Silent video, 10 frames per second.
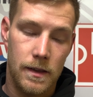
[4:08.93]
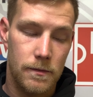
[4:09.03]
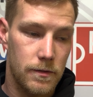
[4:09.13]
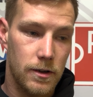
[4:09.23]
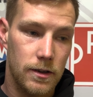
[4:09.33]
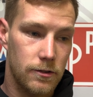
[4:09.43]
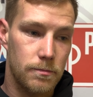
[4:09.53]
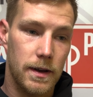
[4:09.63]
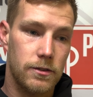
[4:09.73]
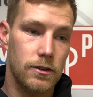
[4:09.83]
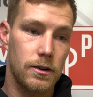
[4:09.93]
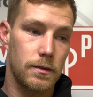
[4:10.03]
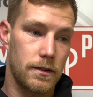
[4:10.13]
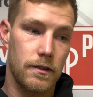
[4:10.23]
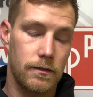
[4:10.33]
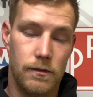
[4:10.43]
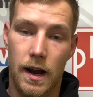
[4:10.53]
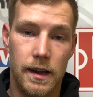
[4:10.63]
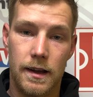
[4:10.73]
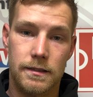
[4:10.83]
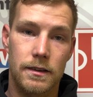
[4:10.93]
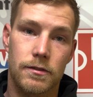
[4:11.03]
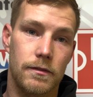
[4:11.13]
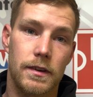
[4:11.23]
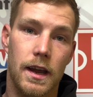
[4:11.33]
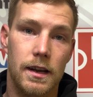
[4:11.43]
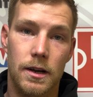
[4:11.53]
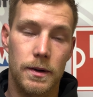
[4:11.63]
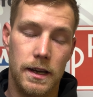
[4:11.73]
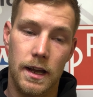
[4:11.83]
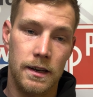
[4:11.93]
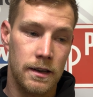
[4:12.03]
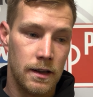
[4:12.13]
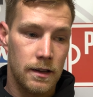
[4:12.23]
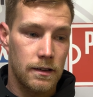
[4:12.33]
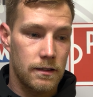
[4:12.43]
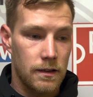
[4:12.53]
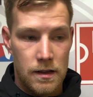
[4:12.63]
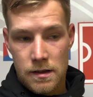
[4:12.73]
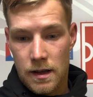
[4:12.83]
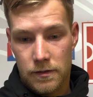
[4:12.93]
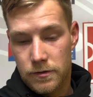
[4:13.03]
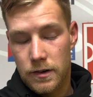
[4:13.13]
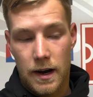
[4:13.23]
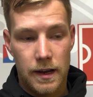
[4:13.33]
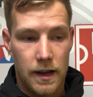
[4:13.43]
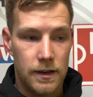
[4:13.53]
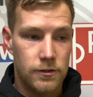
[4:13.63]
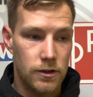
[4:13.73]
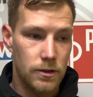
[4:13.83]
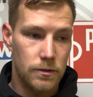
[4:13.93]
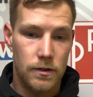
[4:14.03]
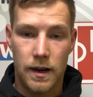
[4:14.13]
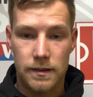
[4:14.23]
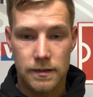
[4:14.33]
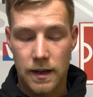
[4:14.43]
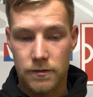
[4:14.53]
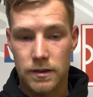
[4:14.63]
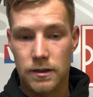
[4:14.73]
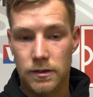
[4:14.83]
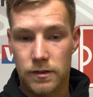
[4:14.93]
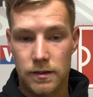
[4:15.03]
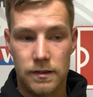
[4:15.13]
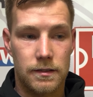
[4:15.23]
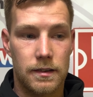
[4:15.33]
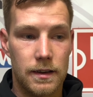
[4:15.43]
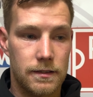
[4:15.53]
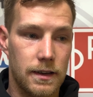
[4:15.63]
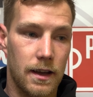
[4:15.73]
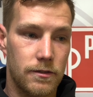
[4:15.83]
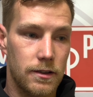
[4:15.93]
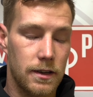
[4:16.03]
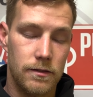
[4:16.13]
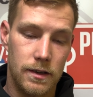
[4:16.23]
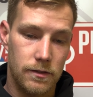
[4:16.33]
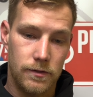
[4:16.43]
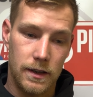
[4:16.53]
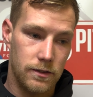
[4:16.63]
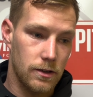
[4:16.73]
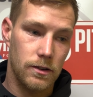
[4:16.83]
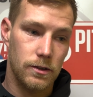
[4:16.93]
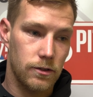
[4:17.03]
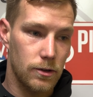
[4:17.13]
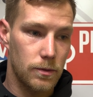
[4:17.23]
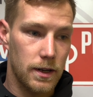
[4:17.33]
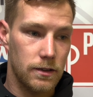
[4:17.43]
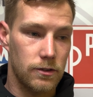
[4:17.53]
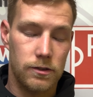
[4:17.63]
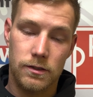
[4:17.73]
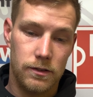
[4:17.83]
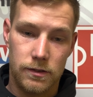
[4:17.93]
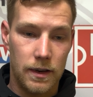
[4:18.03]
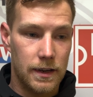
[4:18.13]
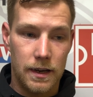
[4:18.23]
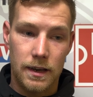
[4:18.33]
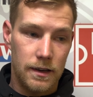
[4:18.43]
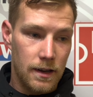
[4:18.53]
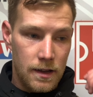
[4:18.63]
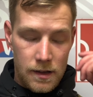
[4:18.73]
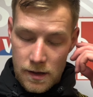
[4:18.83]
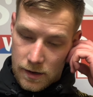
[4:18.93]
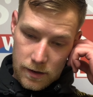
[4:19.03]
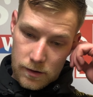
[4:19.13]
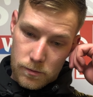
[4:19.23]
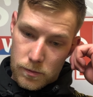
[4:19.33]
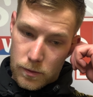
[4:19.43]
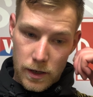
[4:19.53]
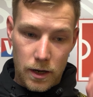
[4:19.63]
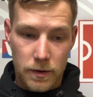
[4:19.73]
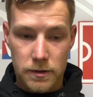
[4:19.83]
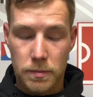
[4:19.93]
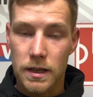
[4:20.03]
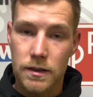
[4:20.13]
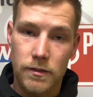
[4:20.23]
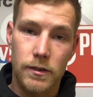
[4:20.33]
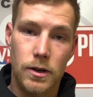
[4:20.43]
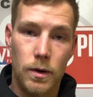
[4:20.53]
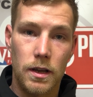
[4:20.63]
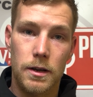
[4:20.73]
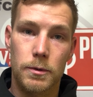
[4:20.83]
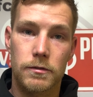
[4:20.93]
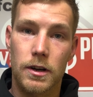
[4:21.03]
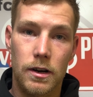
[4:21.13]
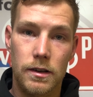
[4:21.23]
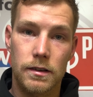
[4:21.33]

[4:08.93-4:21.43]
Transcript: We've got to just make sure we're right at it from the get go again. Have the right attitude, right togetherness, and stick together. Even if things don't go too well, just stick in. And we always believe in the quality we've got.